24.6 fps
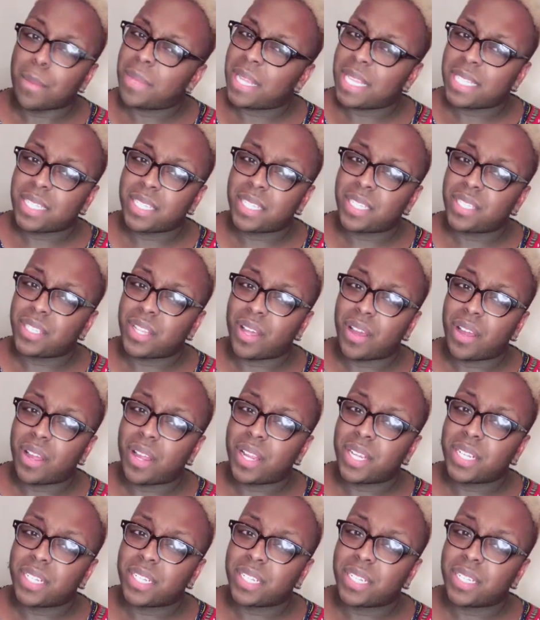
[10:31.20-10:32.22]
Bless his
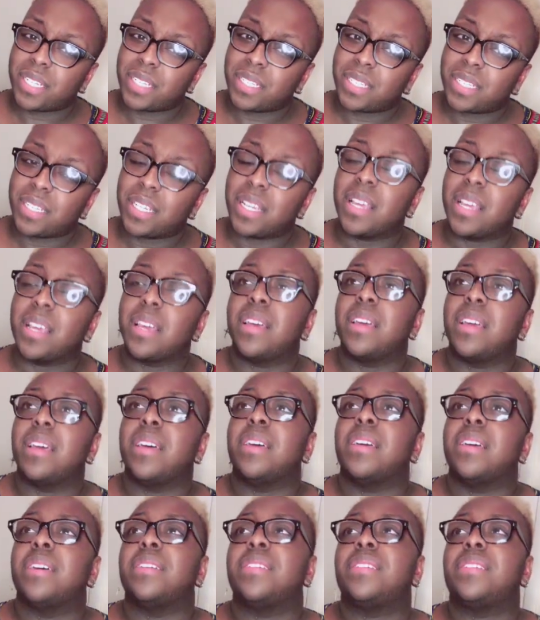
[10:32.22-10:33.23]
heart.
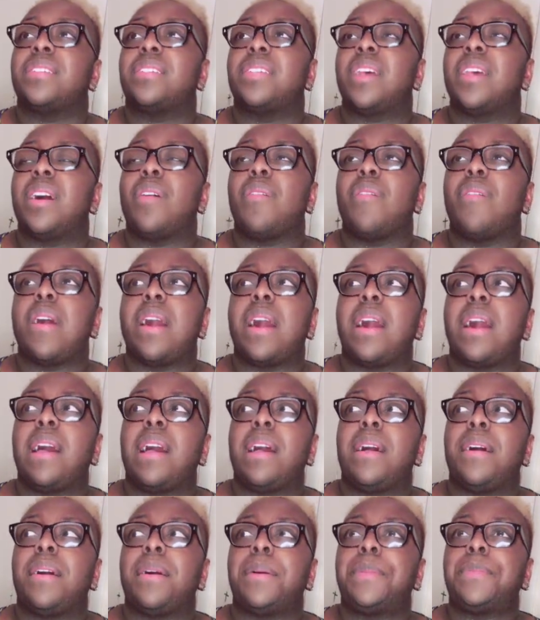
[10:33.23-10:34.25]

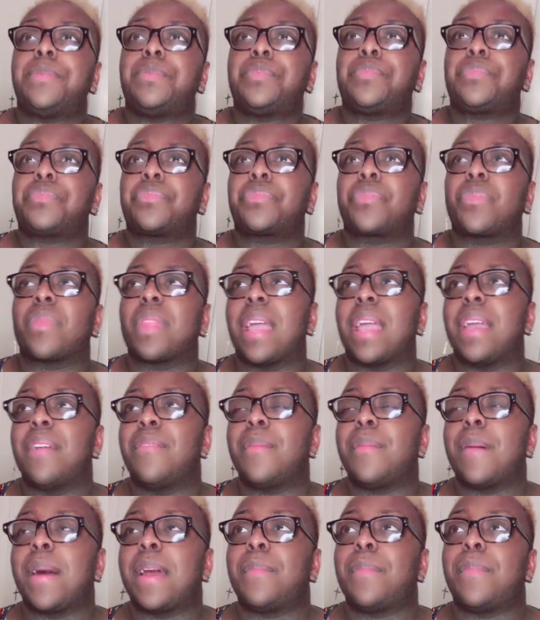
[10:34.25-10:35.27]
So,
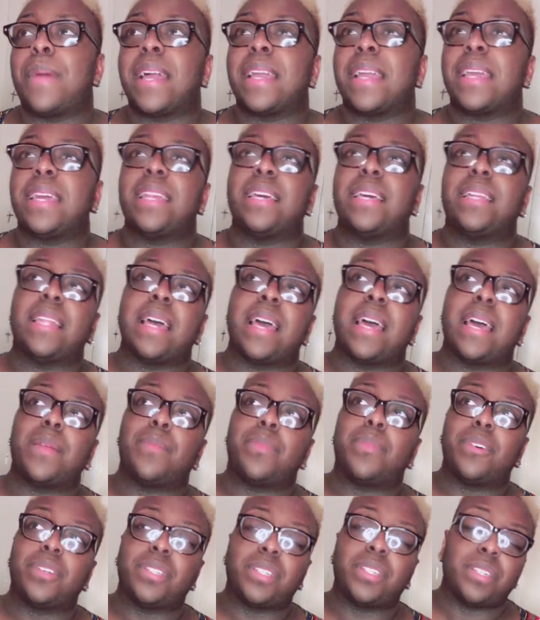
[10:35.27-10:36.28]
everybody back in
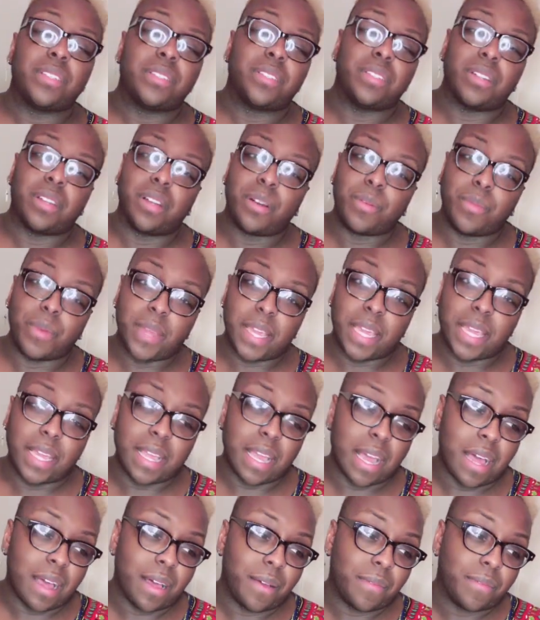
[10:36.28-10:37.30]
Atlanta, Porsha took her
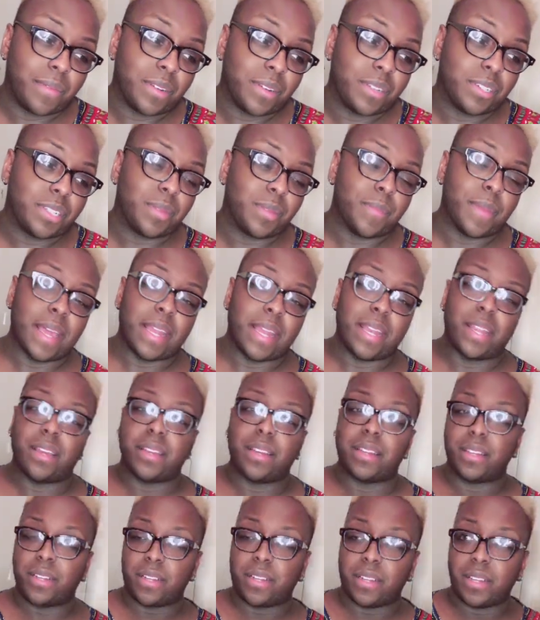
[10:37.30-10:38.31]
wig off. You know, she back to
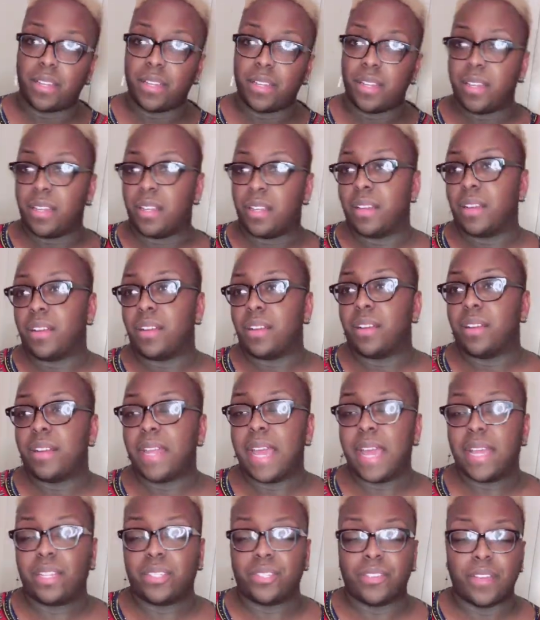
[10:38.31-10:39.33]
her
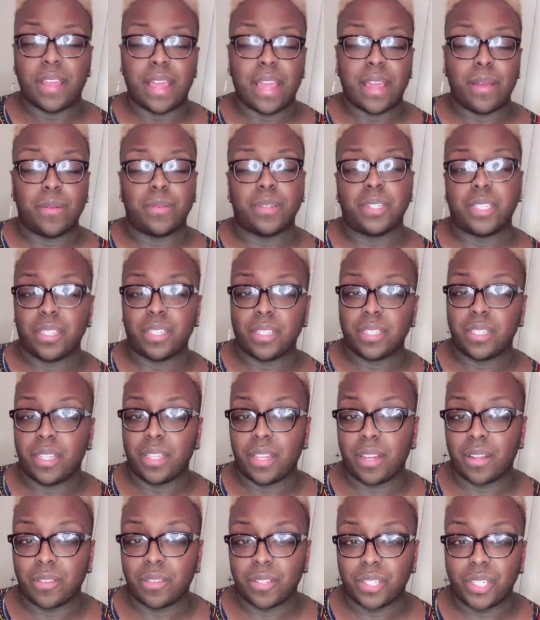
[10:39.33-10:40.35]
natural hair, which is,
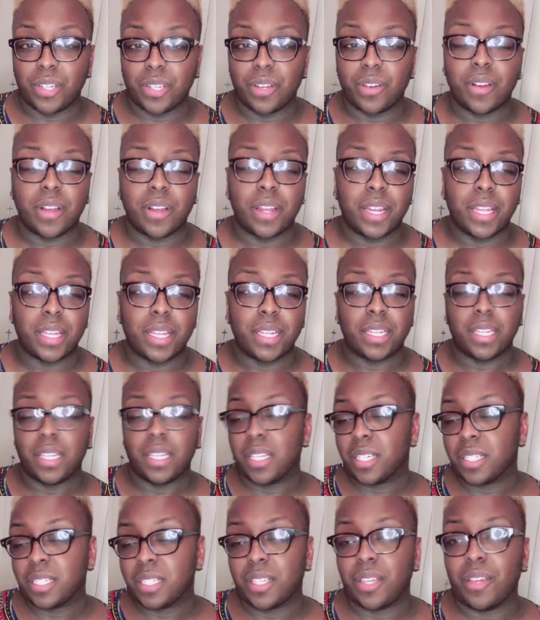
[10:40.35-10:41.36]
you know, short, and it
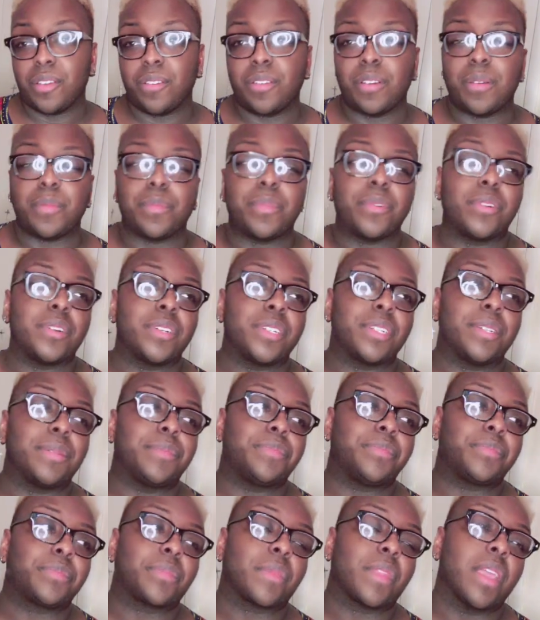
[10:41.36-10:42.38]
looks cute on Porsha.